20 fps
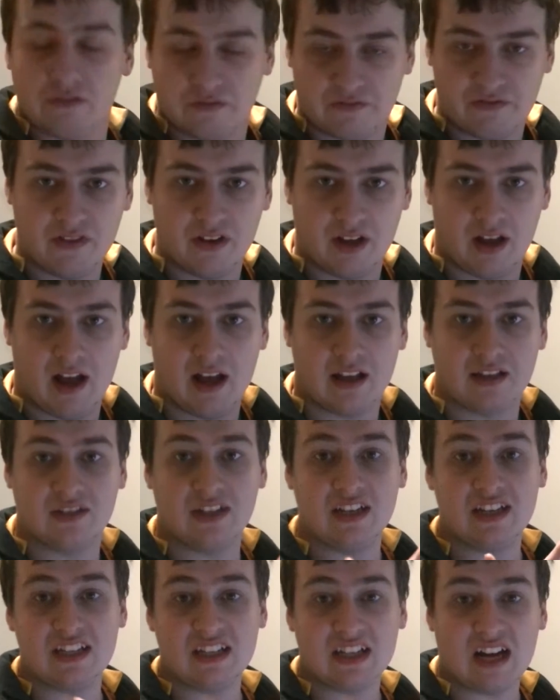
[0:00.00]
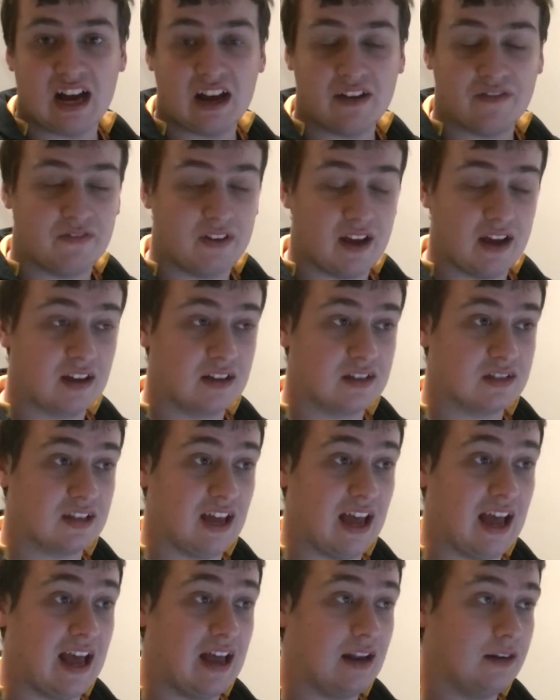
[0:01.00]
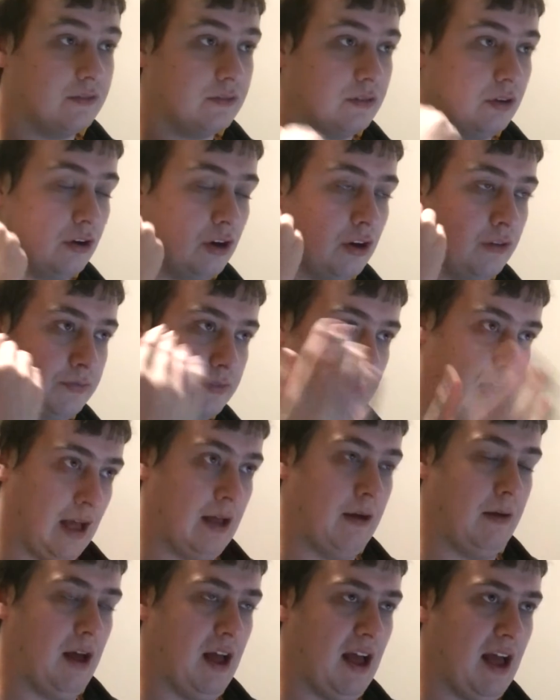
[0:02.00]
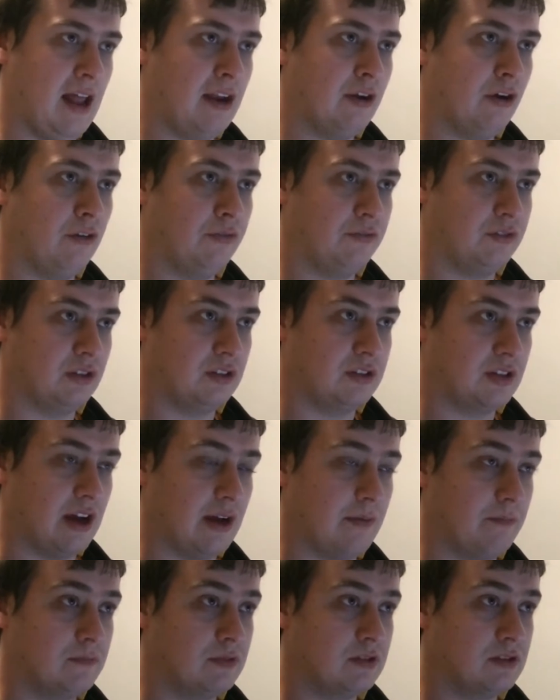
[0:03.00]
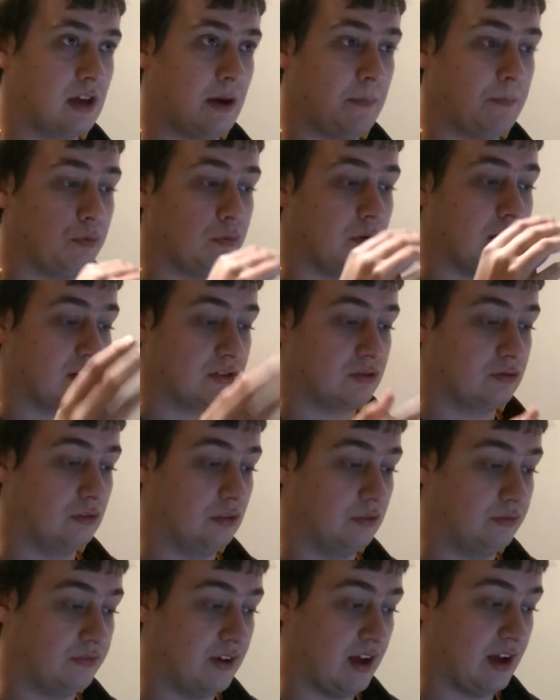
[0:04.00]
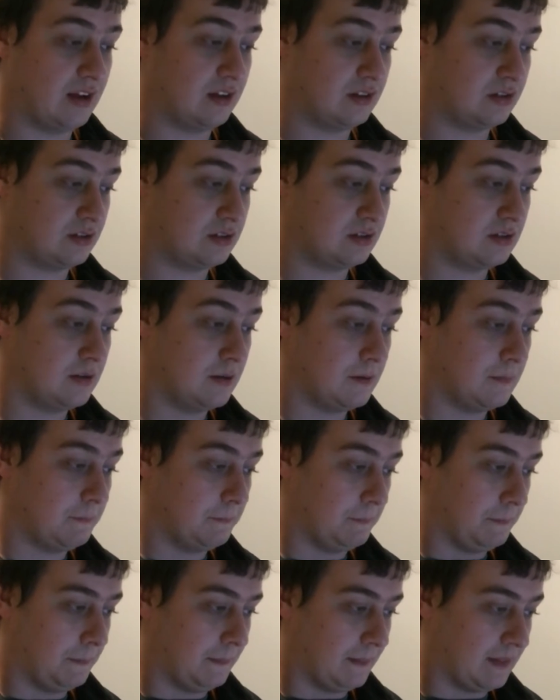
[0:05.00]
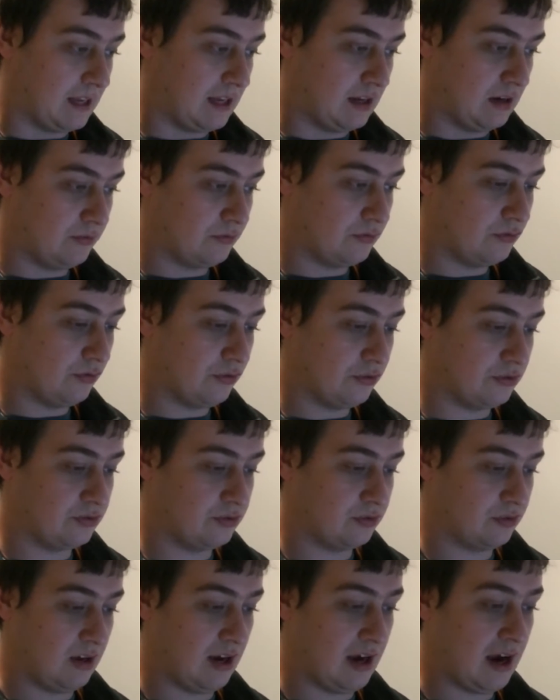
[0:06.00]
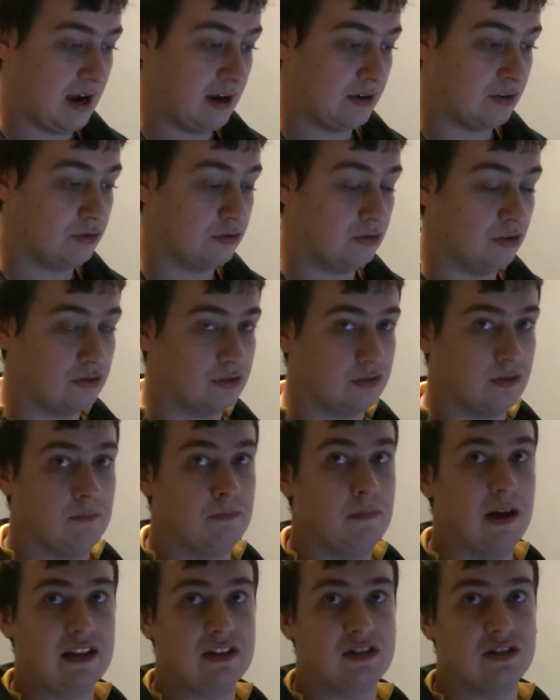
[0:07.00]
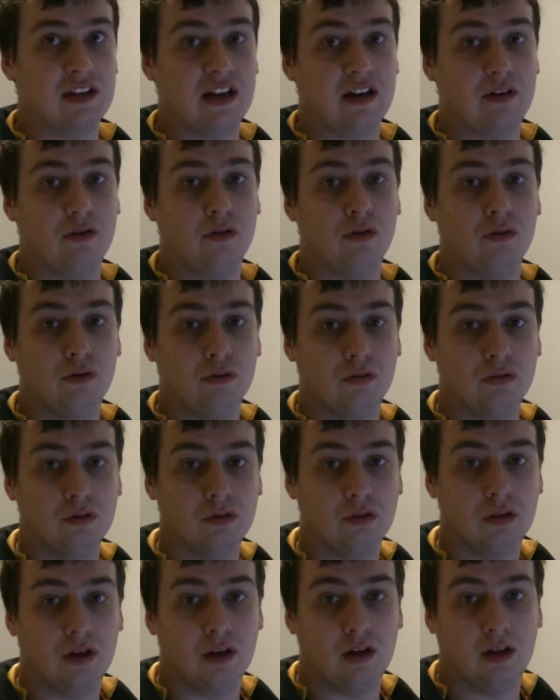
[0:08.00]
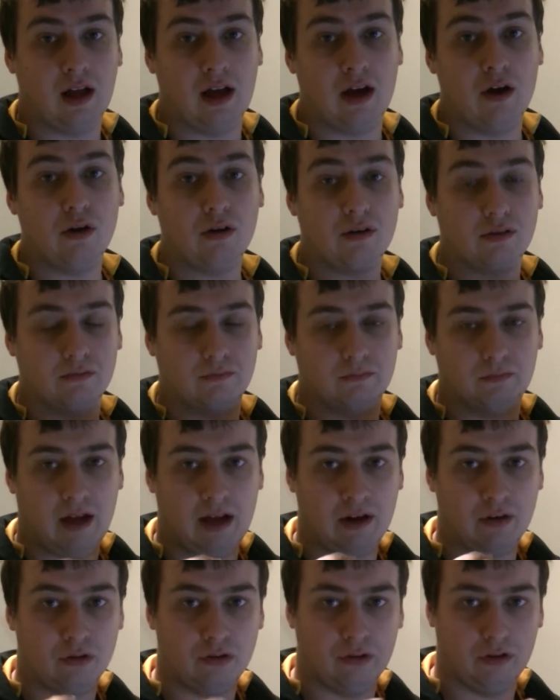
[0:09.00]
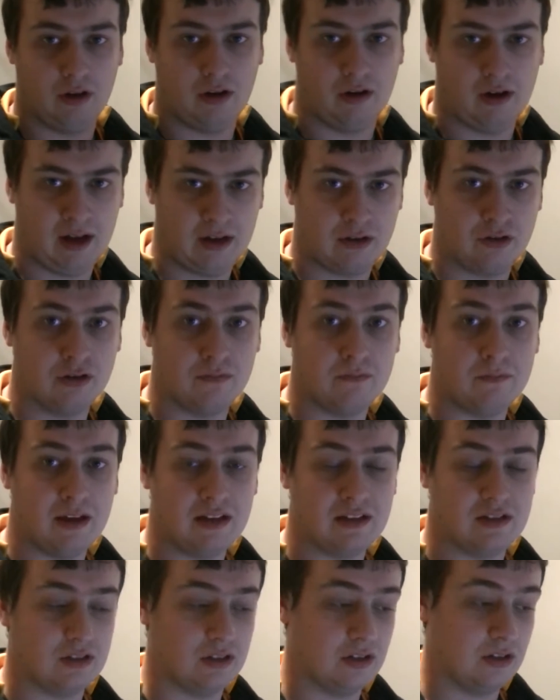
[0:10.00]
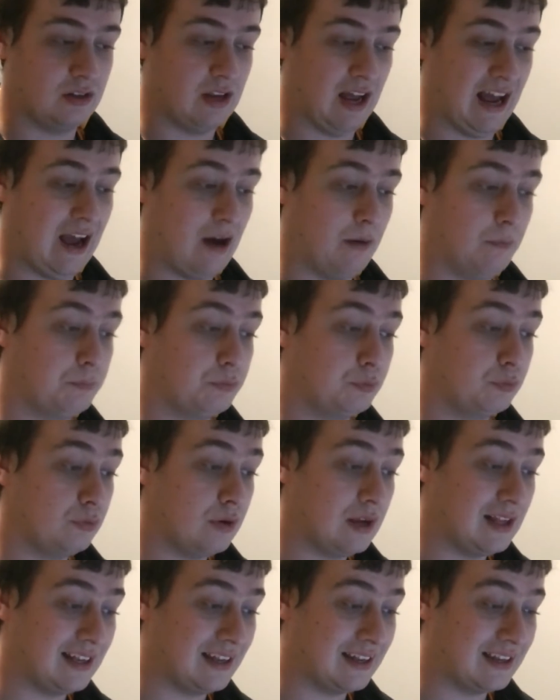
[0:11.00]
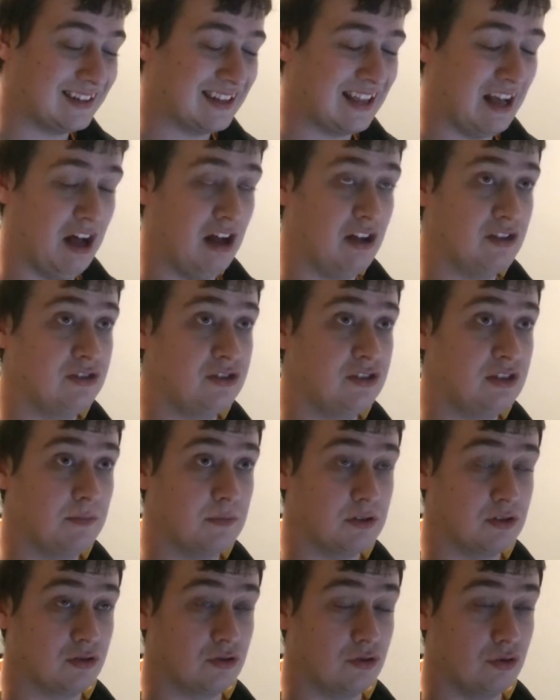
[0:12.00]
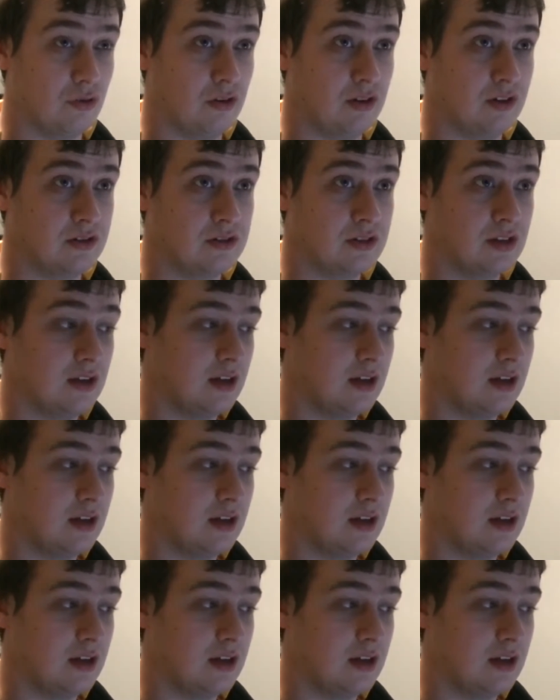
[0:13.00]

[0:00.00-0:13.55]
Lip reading: CGI effects and oftentimes practical effects. Of course, I could not mention at all. I could mention how brilliant the Hans Zimmer score is.